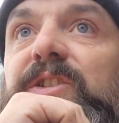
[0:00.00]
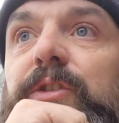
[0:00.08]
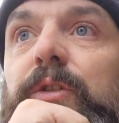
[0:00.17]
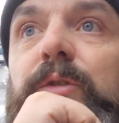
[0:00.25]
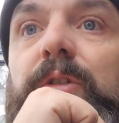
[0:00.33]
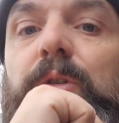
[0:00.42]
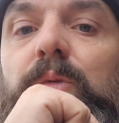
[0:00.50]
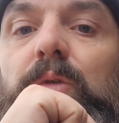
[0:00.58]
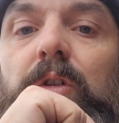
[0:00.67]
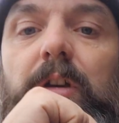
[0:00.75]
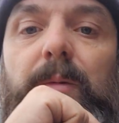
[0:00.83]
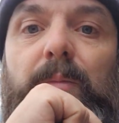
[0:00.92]
to do
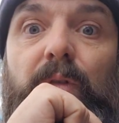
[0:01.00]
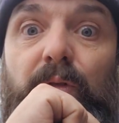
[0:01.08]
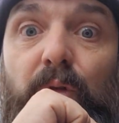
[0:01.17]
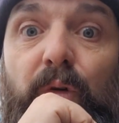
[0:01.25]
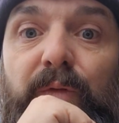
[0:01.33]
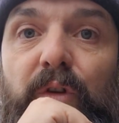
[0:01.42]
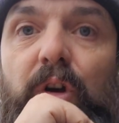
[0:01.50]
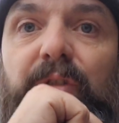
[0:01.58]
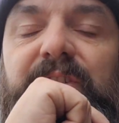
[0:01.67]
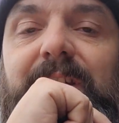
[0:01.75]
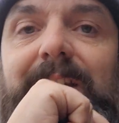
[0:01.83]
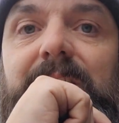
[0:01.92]
other
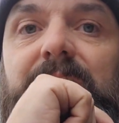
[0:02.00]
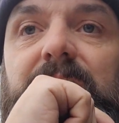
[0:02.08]
content